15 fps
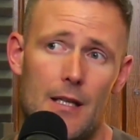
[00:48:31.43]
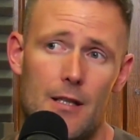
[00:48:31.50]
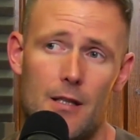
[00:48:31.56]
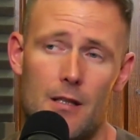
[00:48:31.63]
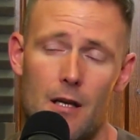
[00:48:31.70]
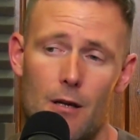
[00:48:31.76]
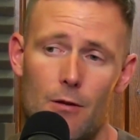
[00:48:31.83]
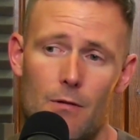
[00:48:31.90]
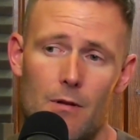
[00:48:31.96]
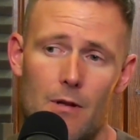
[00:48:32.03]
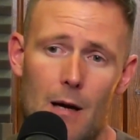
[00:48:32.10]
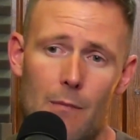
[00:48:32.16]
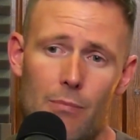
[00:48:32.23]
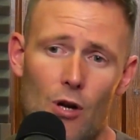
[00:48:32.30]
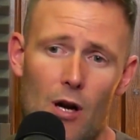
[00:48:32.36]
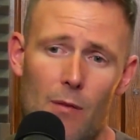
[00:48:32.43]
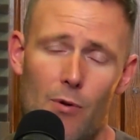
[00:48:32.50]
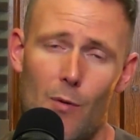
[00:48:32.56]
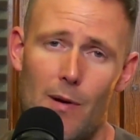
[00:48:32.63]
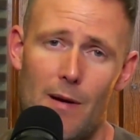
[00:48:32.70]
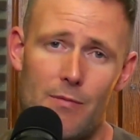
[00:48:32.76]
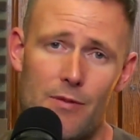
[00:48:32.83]
you know, a bright
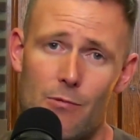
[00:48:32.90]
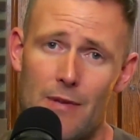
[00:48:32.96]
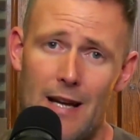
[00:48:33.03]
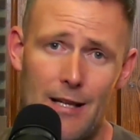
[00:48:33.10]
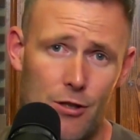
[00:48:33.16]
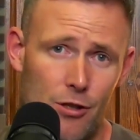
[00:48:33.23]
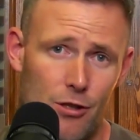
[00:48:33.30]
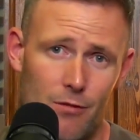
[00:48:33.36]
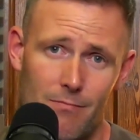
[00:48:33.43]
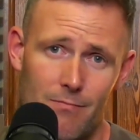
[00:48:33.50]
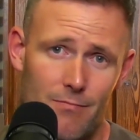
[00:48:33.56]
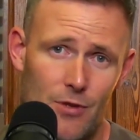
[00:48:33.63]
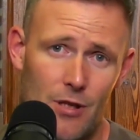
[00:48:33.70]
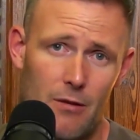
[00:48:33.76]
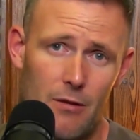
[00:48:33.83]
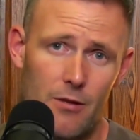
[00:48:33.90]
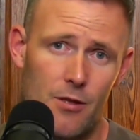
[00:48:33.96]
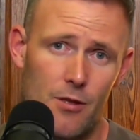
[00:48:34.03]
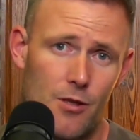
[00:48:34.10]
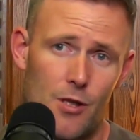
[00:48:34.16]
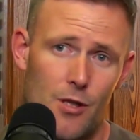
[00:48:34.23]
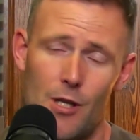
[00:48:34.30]
pop-up still catches them, you know,
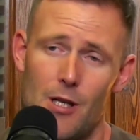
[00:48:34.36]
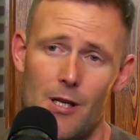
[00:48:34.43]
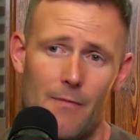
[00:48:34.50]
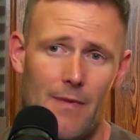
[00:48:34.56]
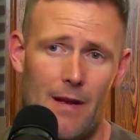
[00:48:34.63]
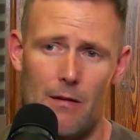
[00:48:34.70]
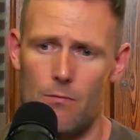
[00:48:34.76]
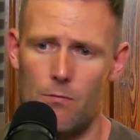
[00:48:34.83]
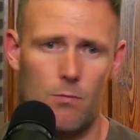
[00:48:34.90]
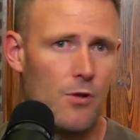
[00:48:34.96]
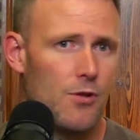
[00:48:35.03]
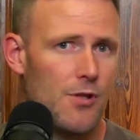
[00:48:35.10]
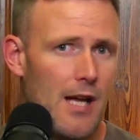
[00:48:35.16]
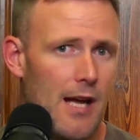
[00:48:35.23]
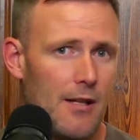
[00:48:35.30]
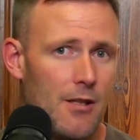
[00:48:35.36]
because they, what's that?